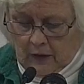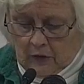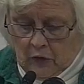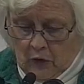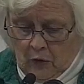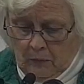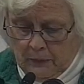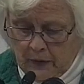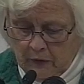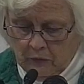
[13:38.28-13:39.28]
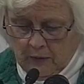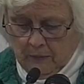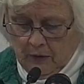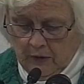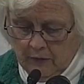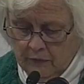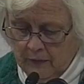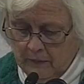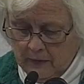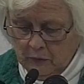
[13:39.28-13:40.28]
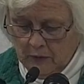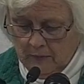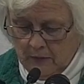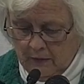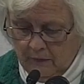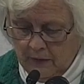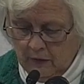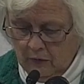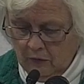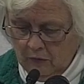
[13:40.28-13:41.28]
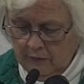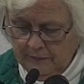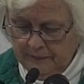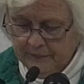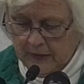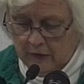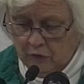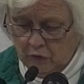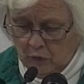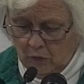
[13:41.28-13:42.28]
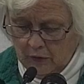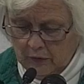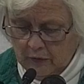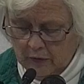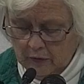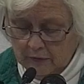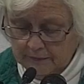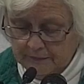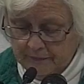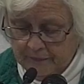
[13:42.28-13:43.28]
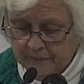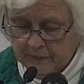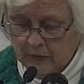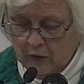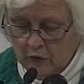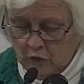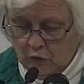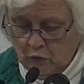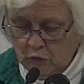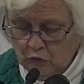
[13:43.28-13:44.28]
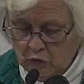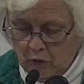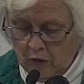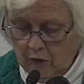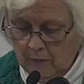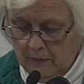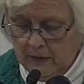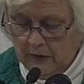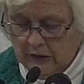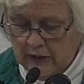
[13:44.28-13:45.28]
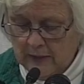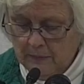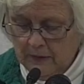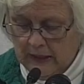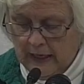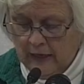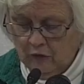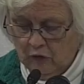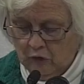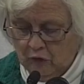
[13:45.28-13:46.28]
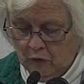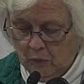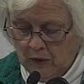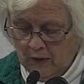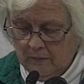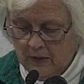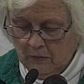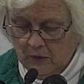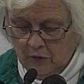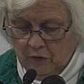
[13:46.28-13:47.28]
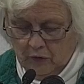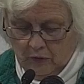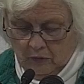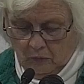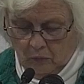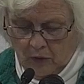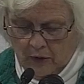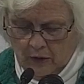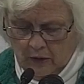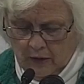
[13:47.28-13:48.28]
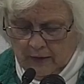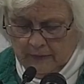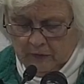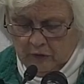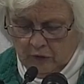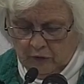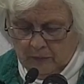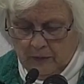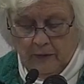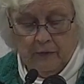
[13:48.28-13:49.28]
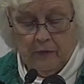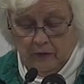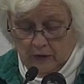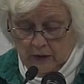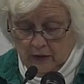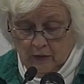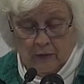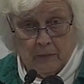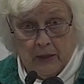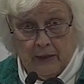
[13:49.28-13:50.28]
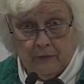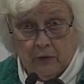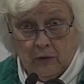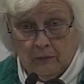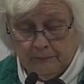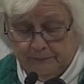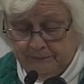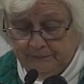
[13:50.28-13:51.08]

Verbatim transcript: No blood dripped from between my fingers. I stole a look. Two short but deep gashes, one on my wrist, one just above it on my left arm.